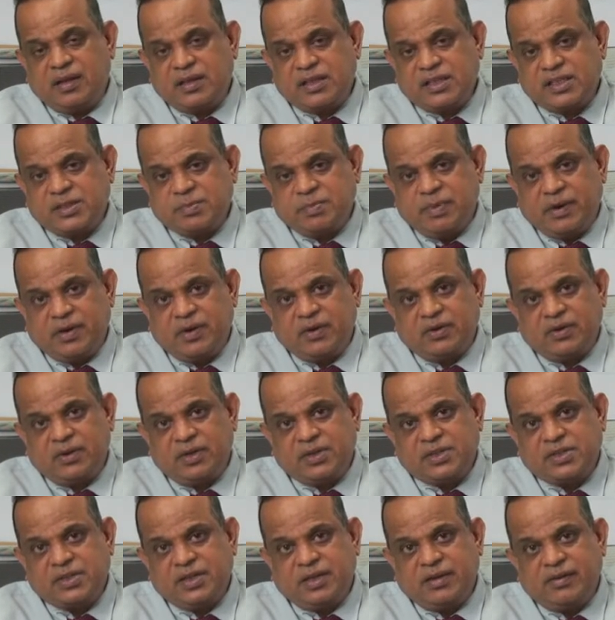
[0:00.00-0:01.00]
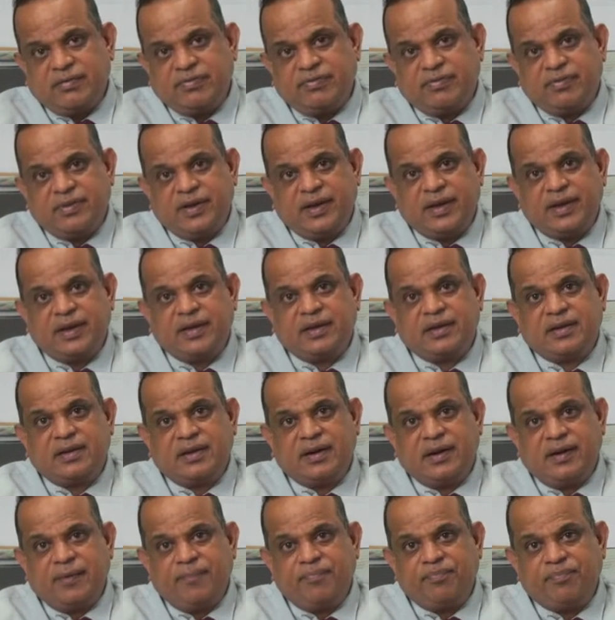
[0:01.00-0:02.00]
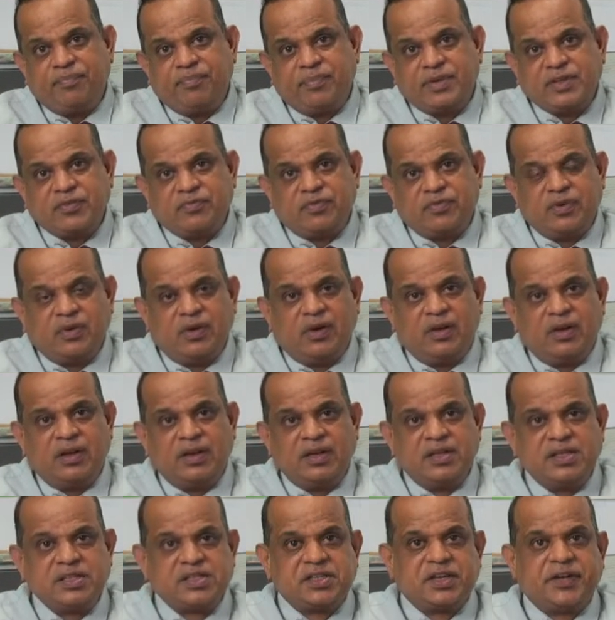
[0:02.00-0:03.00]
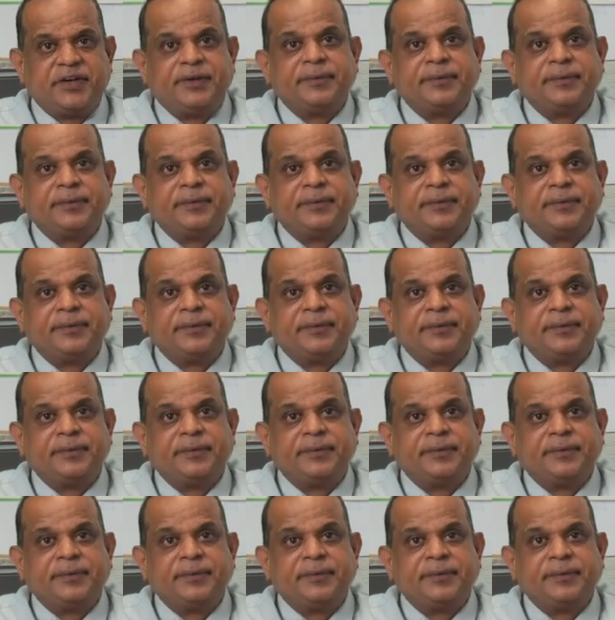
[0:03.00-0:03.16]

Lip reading: particular stuff like bisphenol is a